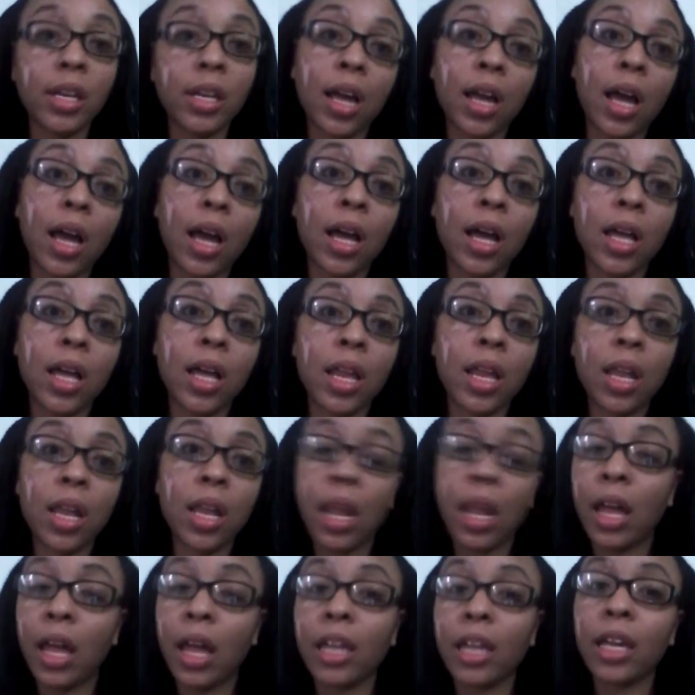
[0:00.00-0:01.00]
not
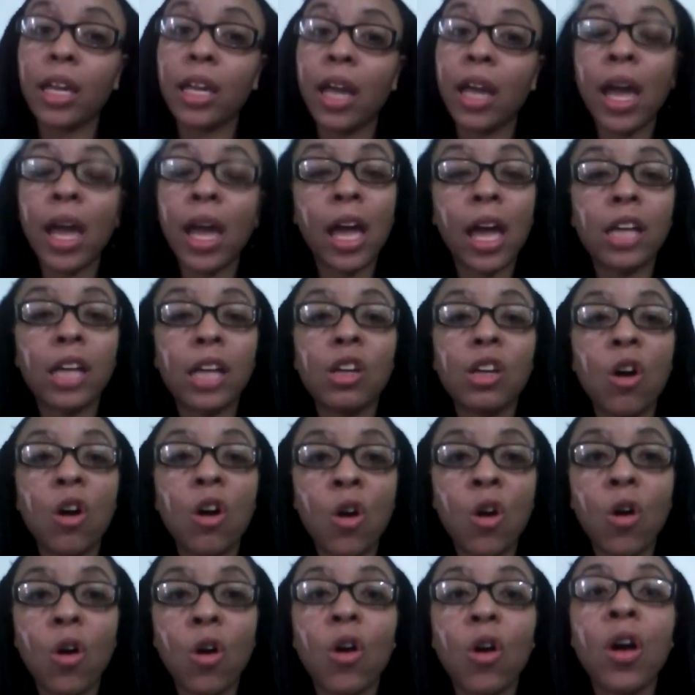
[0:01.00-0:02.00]
like at
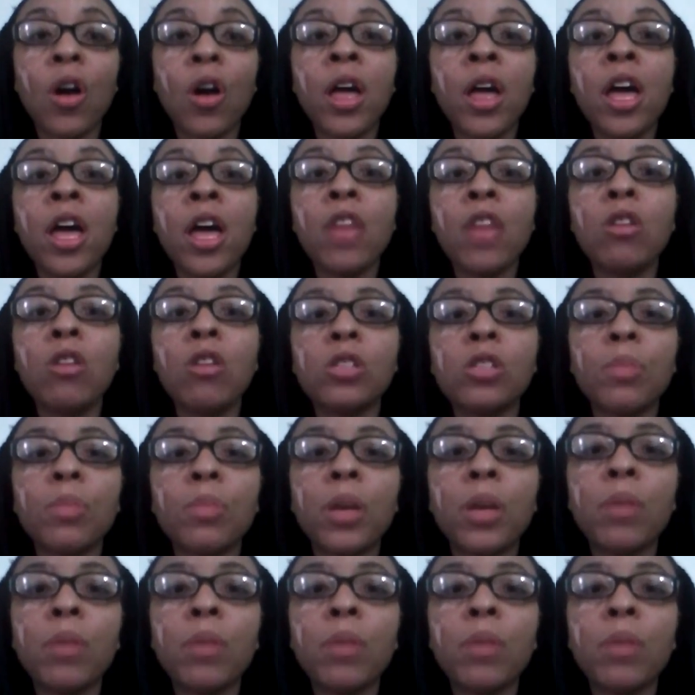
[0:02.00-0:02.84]
all. Those are